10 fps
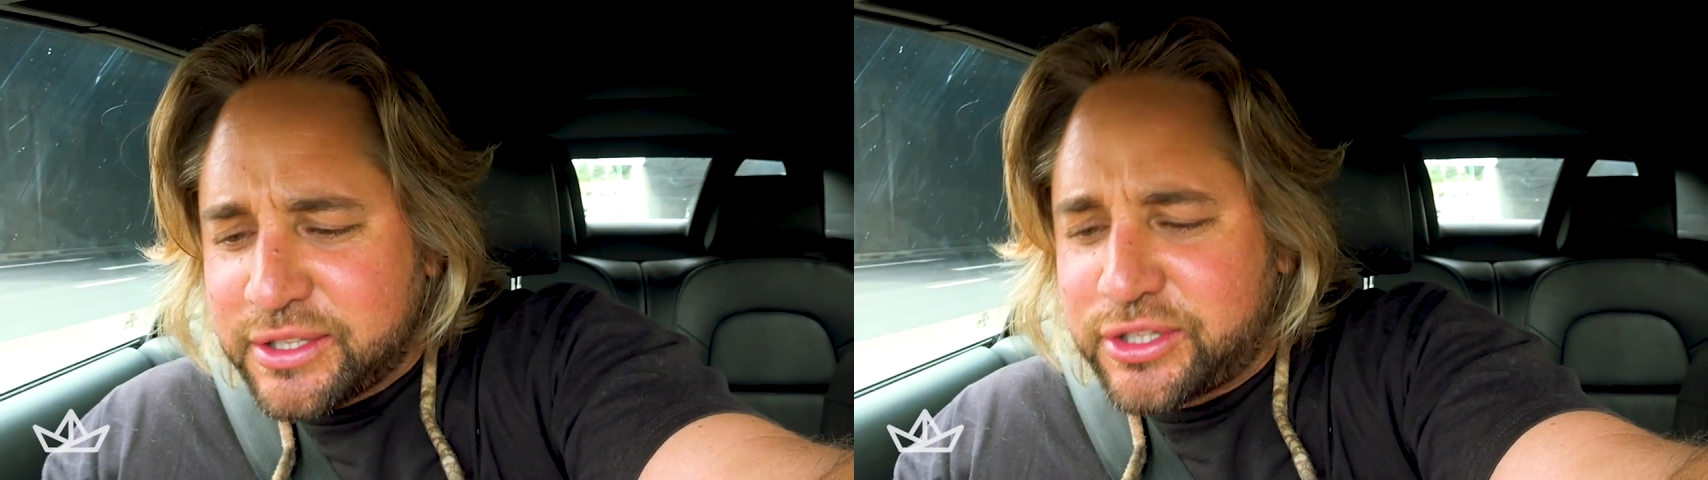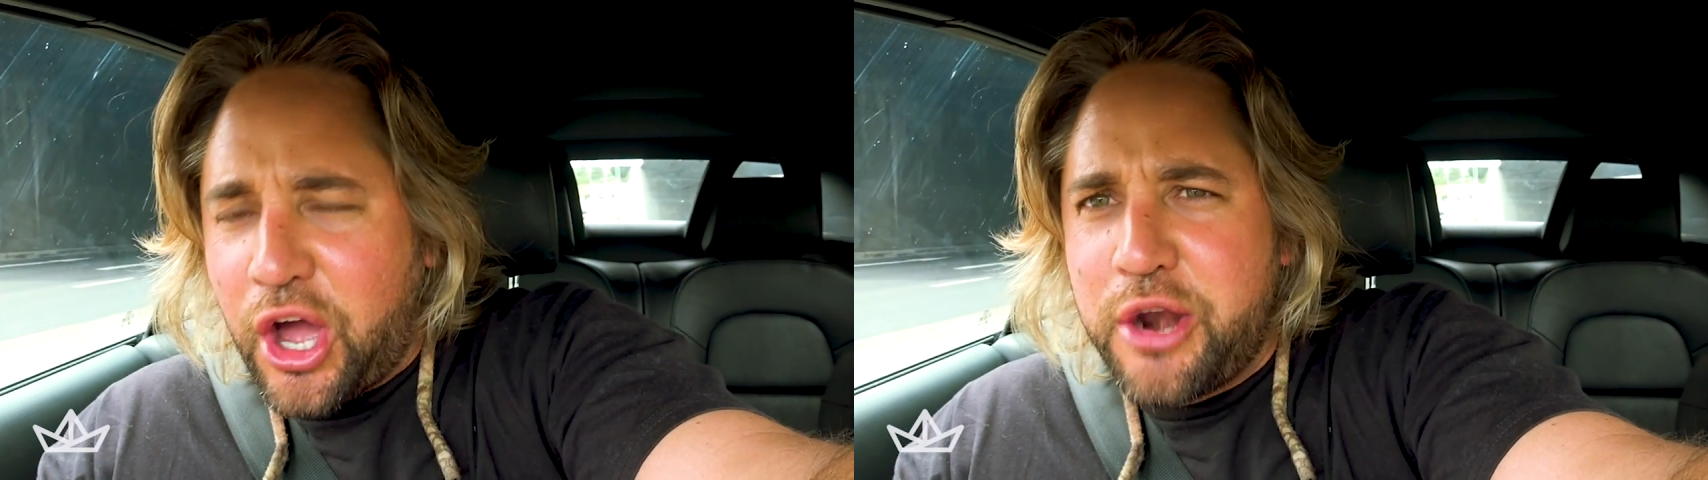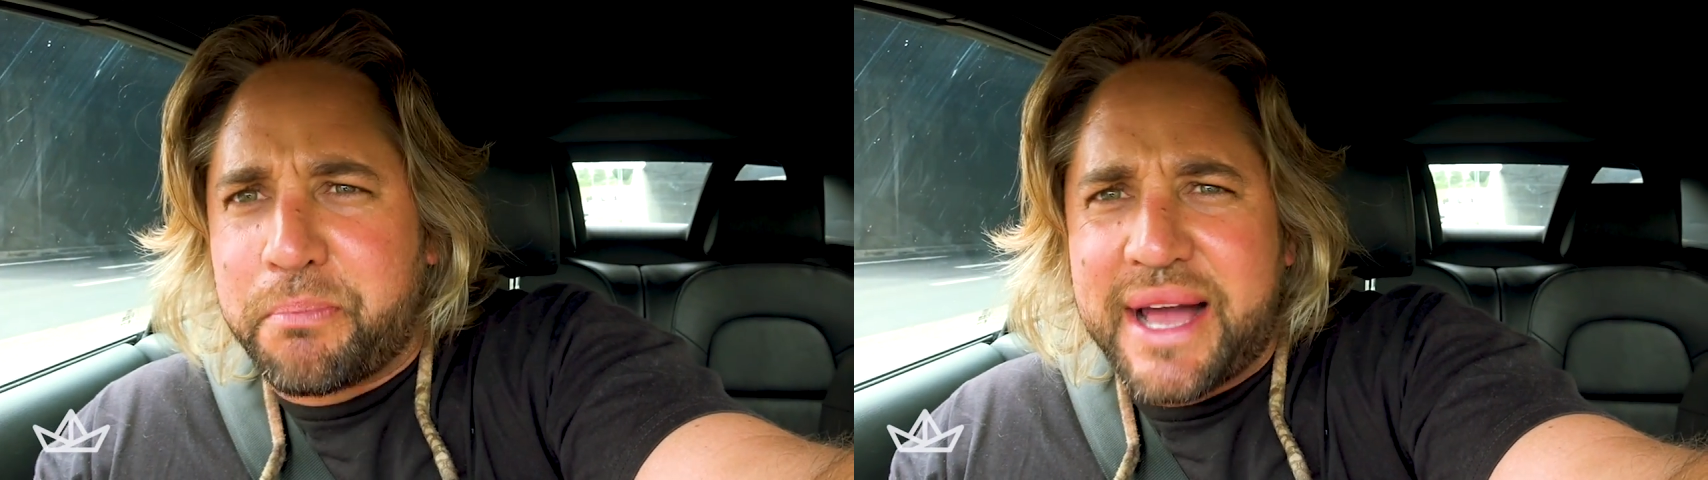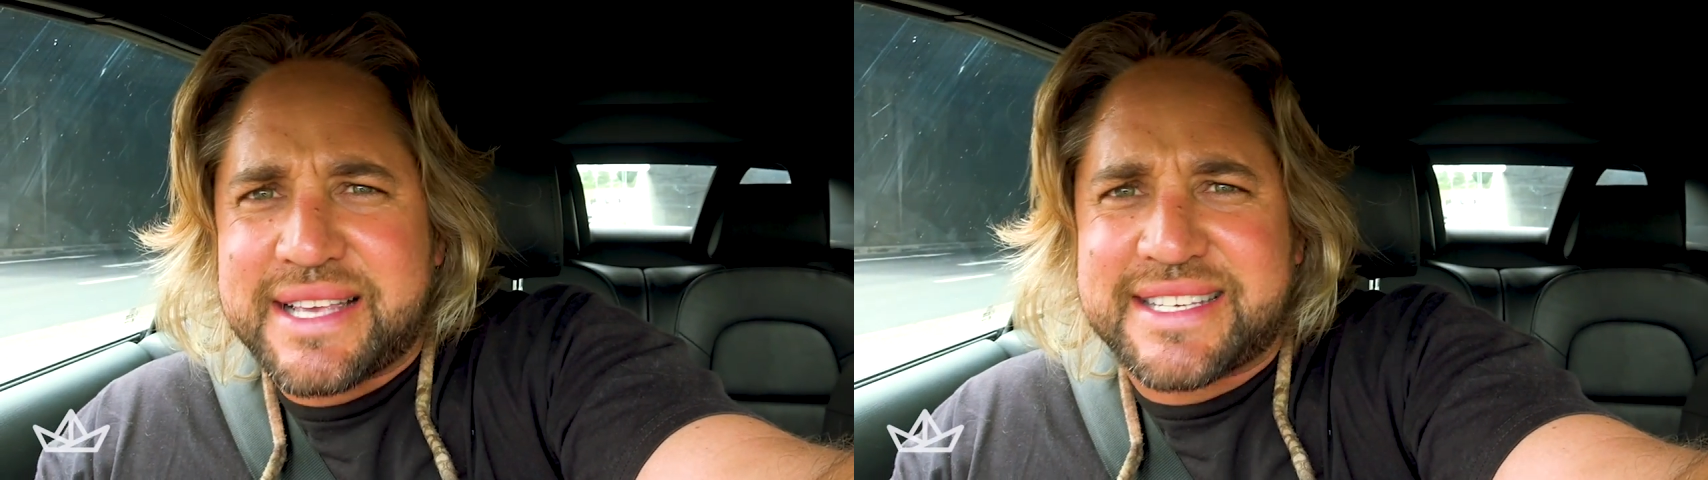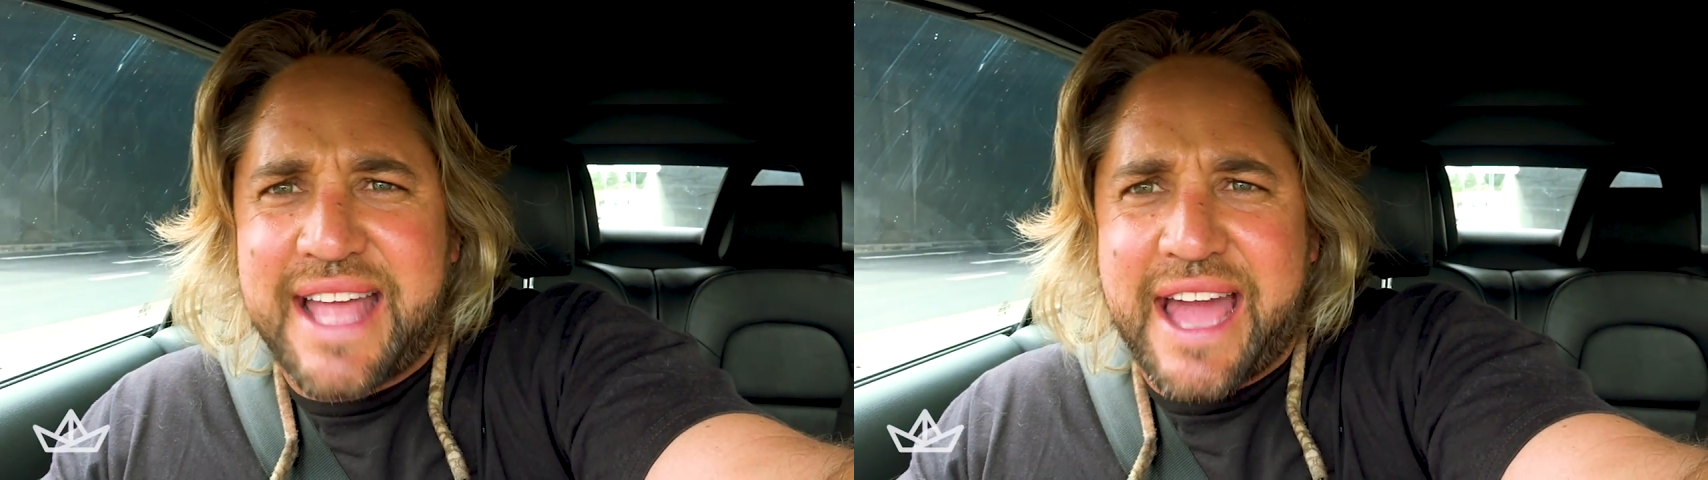don't buy
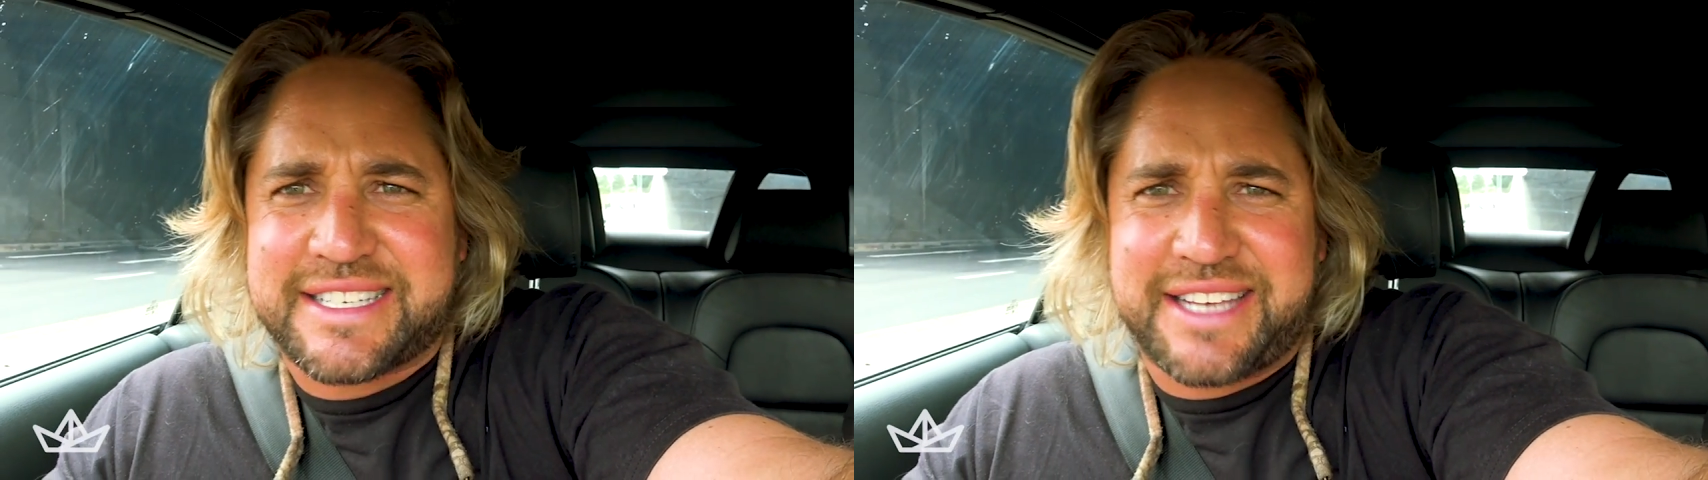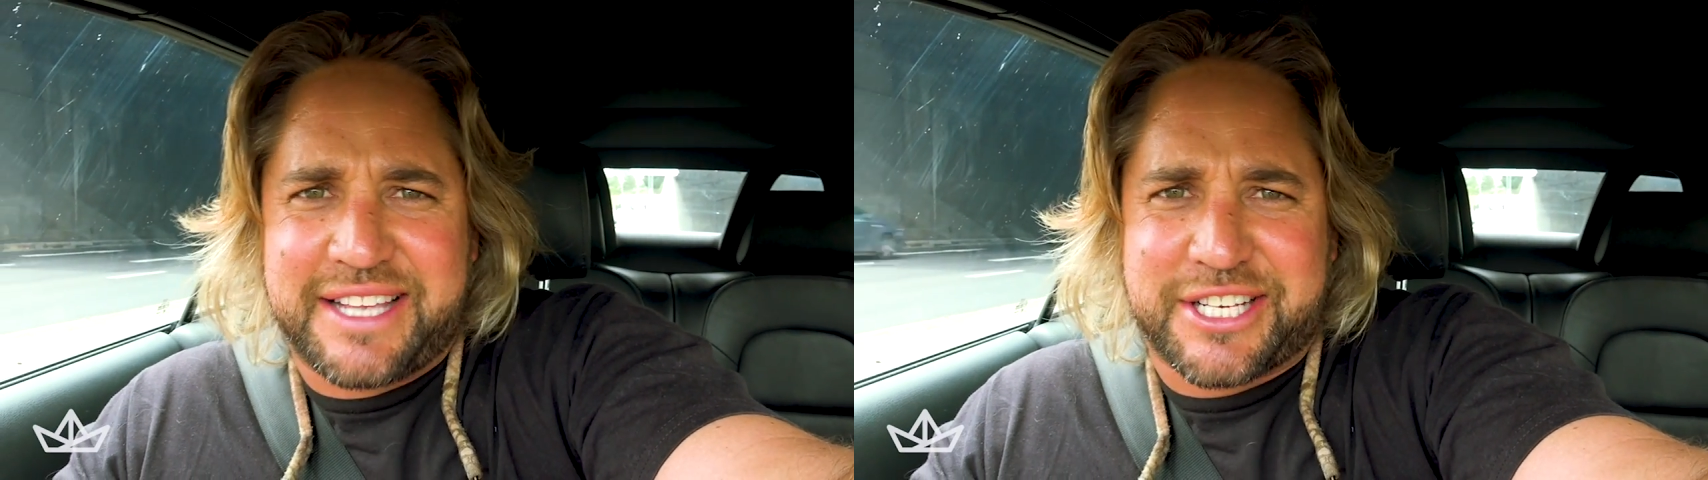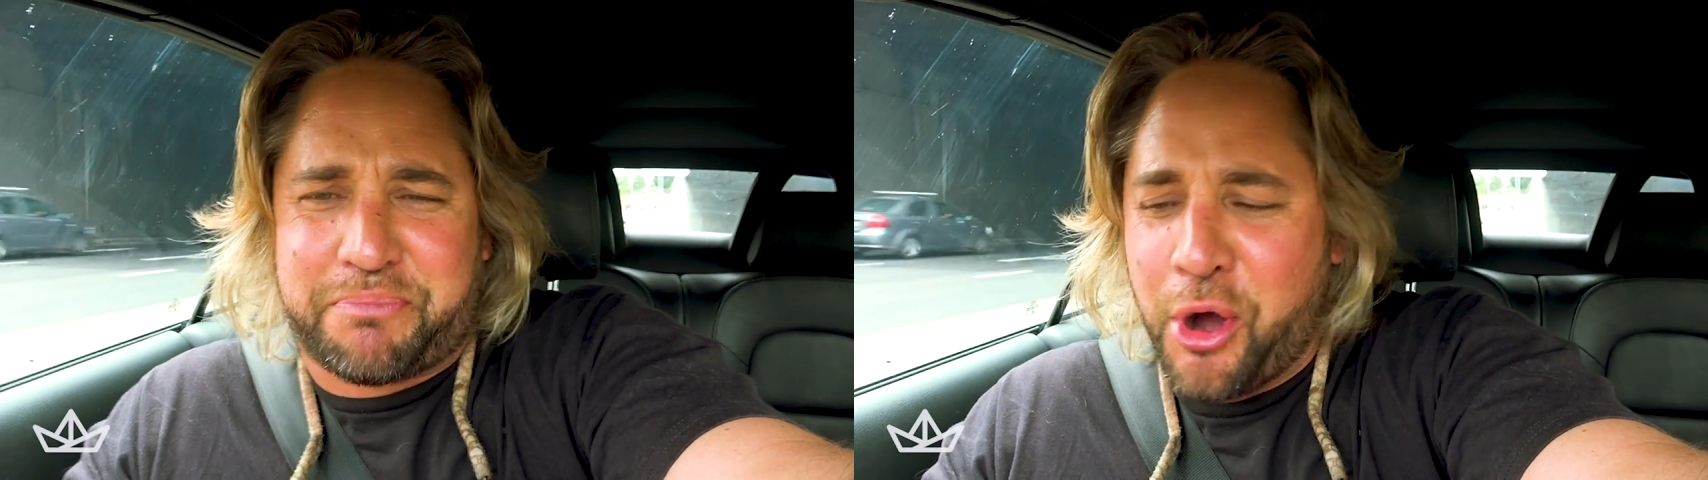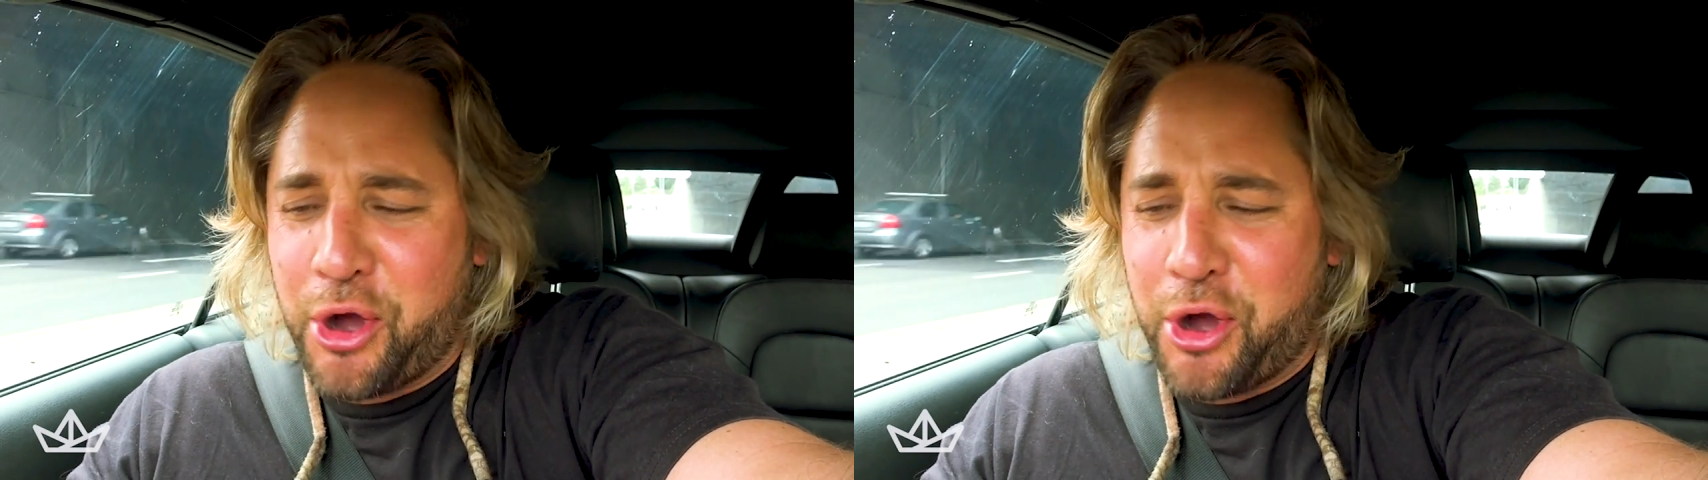snacks. And I just